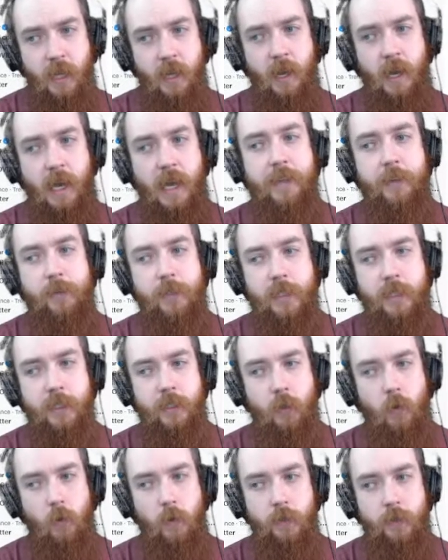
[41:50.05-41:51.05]
I used a
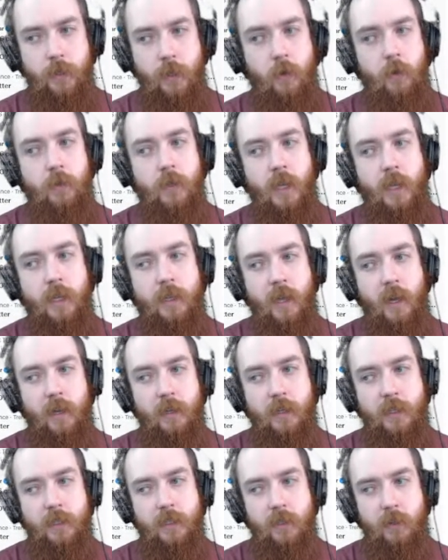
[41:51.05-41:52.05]
Tor node, a
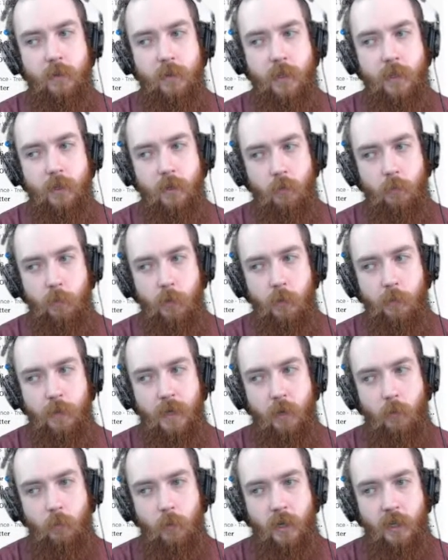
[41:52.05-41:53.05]
non-custodial
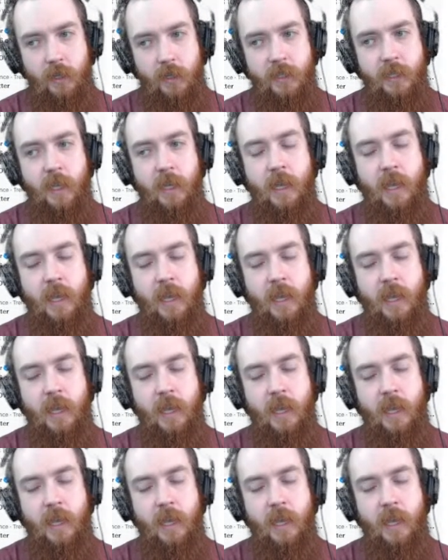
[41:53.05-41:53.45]
mobile wallet,